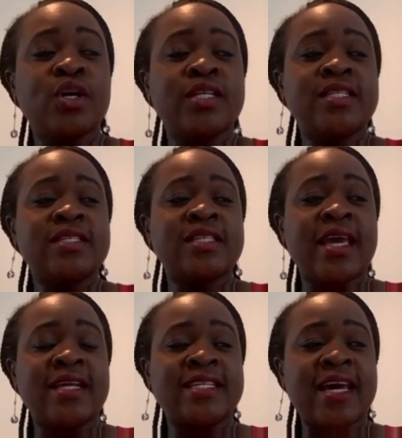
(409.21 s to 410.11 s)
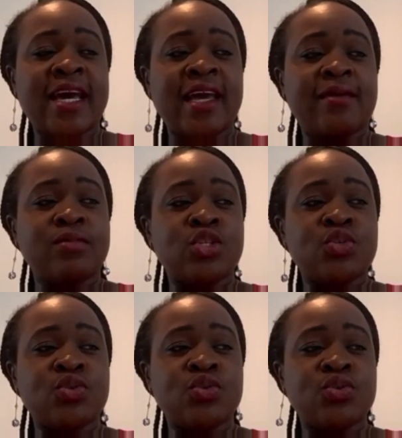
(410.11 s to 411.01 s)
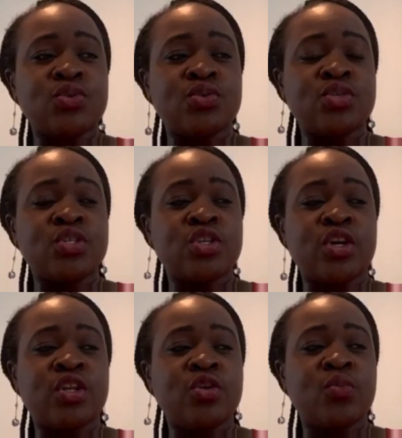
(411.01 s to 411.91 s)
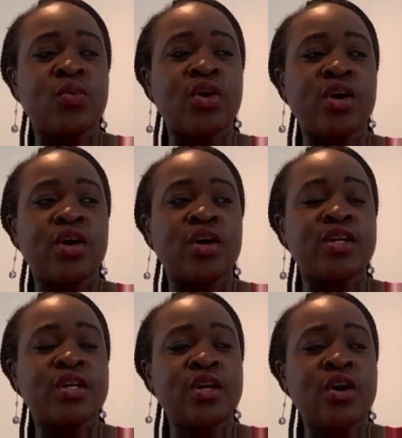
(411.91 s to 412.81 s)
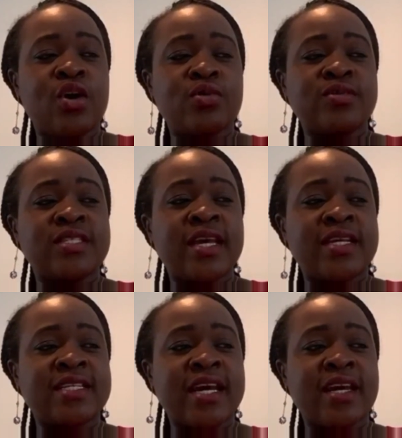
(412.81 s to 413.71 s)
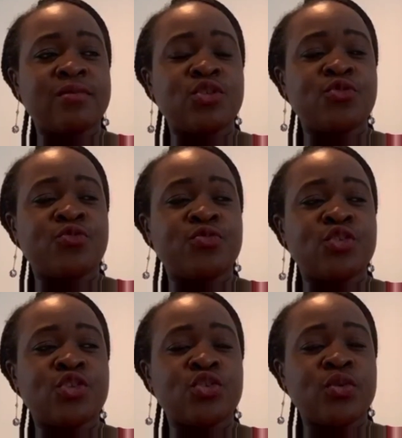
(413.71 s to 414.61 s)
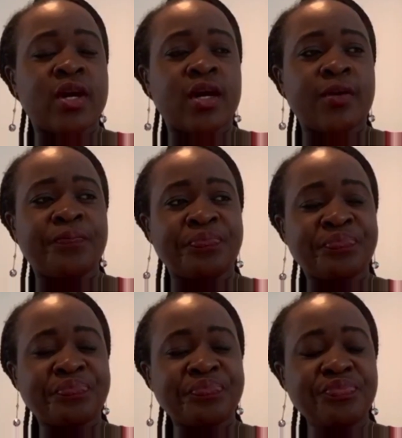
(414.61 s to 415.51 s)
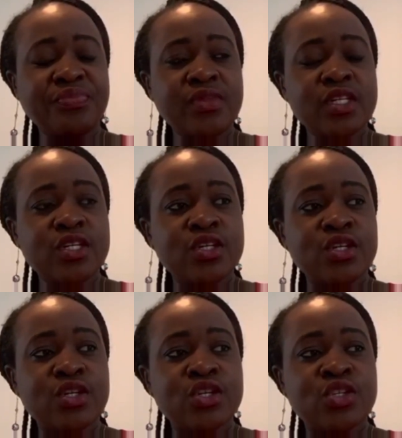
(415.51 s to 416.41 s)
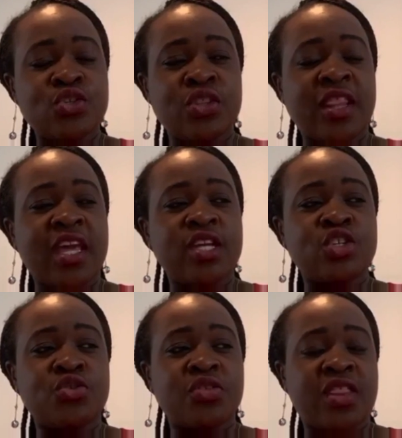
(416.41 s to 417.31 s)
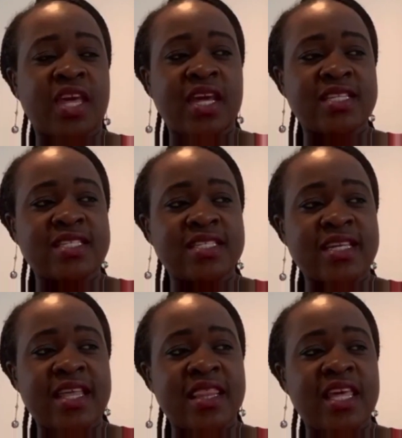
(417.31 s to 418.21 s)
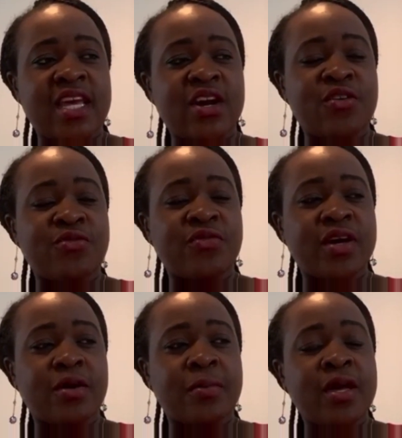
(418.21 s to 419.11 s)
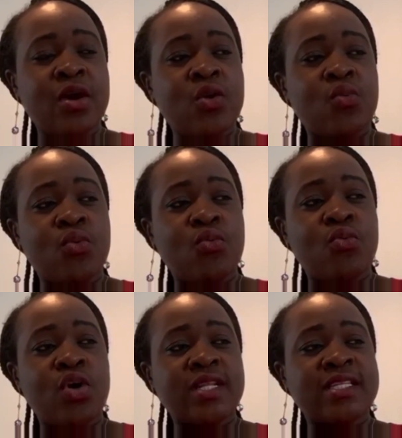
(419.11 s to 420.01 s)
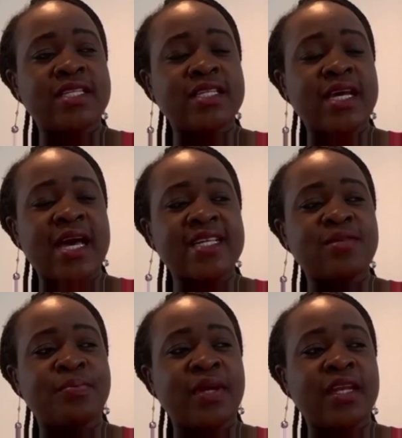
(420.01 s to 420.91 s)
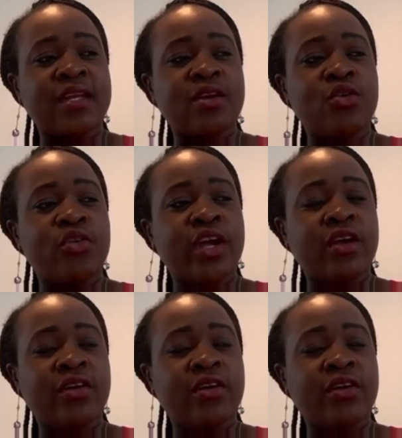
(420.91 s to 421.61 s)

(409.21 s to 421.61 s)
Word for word: take time to study the word or take time to to um, to think through things and think of um, what has been going on